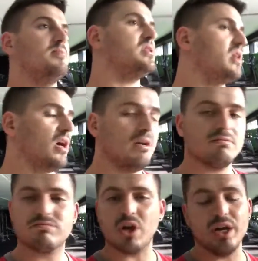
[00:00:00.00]
So
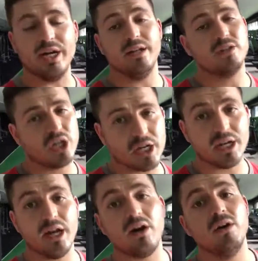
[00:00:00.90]
go ahead, check
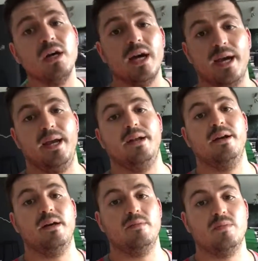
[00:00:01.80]
it out, and
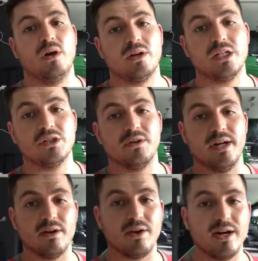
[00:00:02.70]
I'll catch you
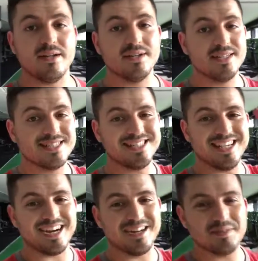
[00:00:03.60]
around. All right.
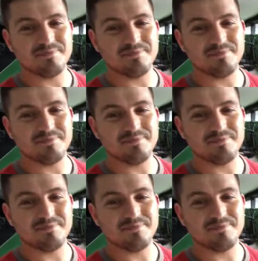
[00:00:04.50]
See ya.